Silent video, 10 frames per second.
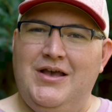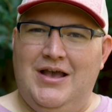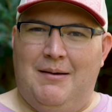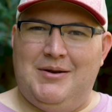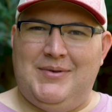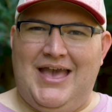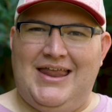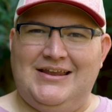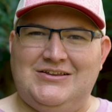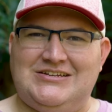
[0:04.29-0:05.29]
I'm going to be
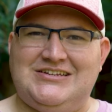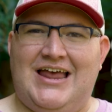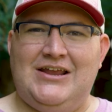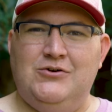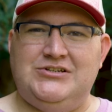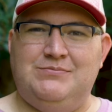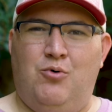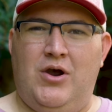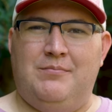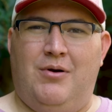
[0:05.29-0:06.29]
heading to Chattahoochee
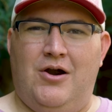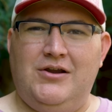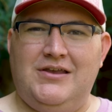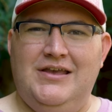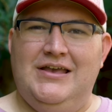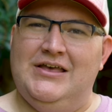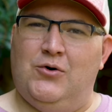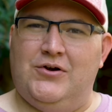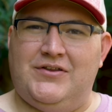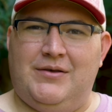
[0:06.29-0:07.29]
Point Park in
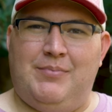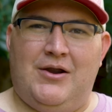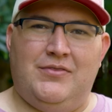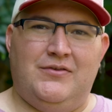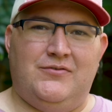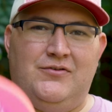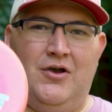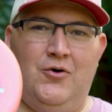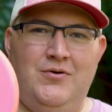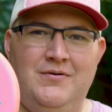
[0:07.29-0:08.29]
order to compare the
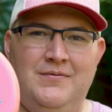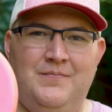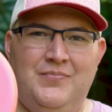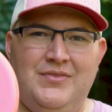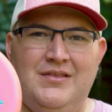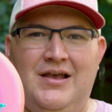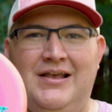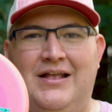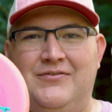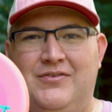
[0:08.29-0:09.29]
Zone
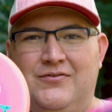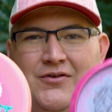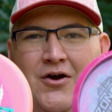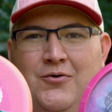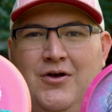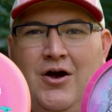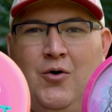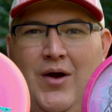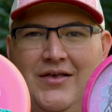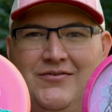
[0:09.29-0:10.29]
against the Zone
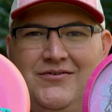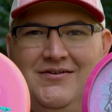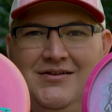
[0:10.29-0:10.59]
OS.